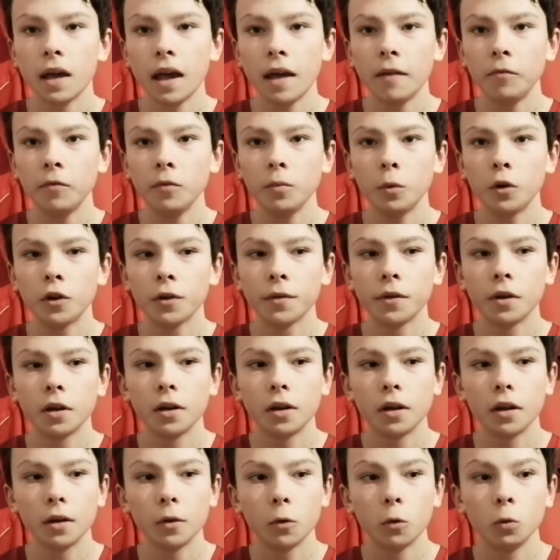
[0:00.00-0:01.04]
Everyone,
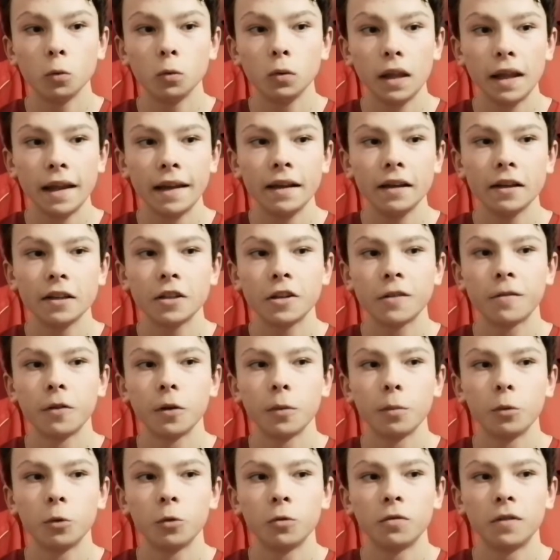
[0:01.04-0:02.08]
all English
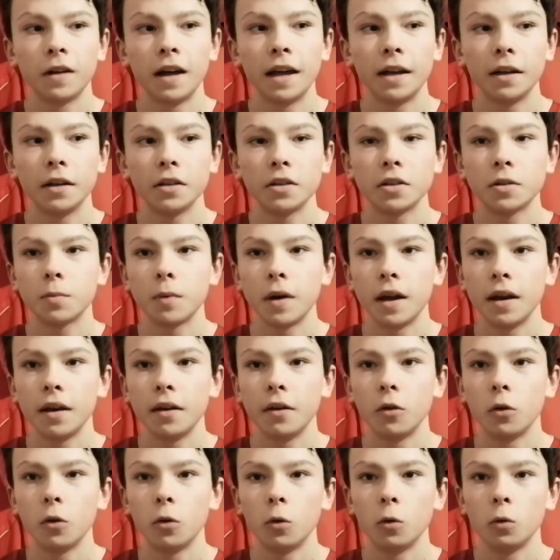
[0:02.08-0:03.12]
football fans,
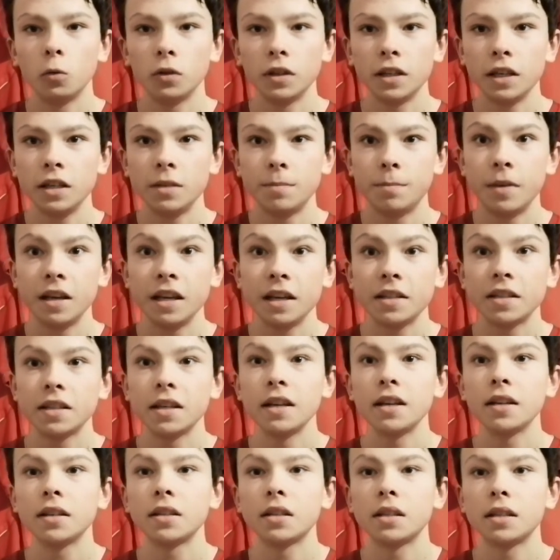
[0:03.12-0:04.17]
when all these big
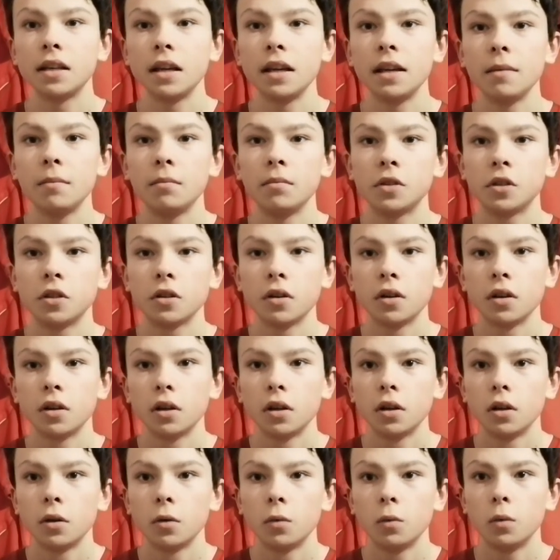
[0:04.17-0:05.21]
six teams
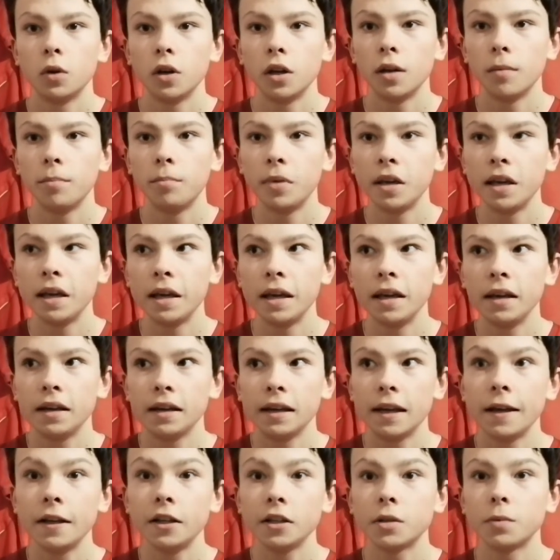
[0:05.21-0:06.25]
were
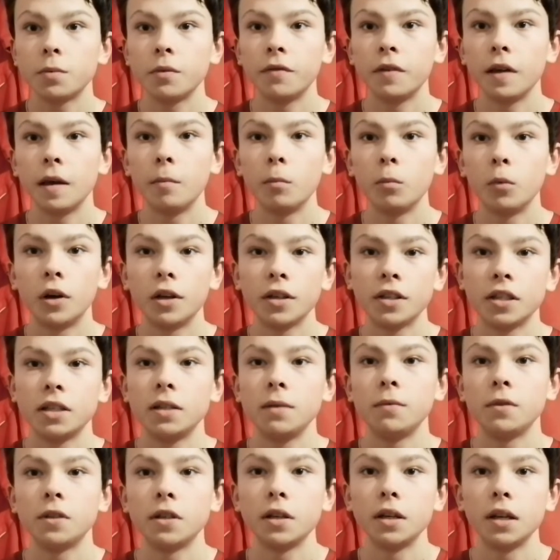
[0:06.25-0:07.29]
being linked with him whilst
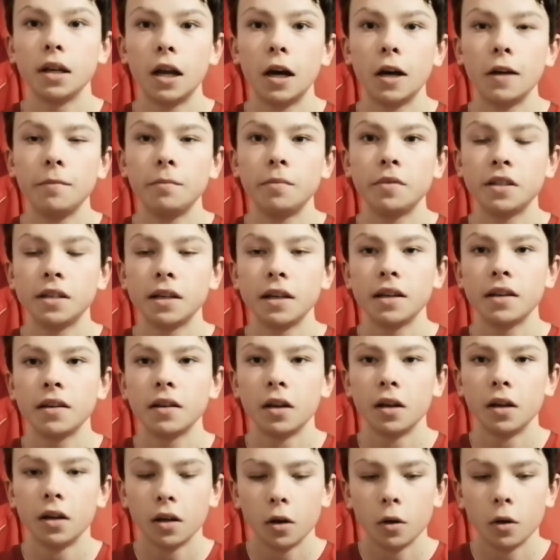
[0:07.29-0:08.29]
he was at Leipzig,